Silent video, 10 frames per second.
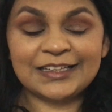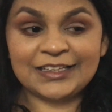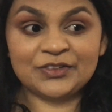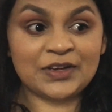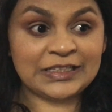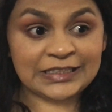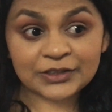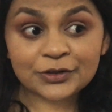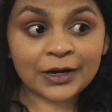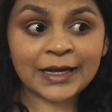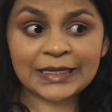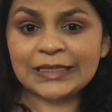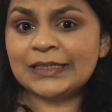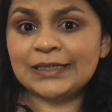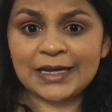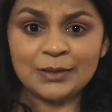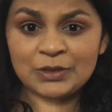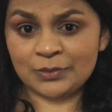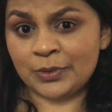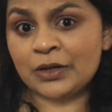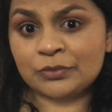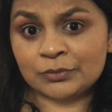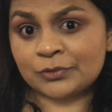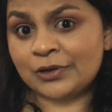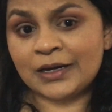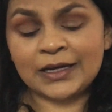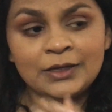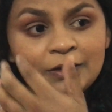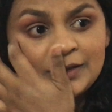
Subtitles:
If I need to cry, I'm in the bathroom crying,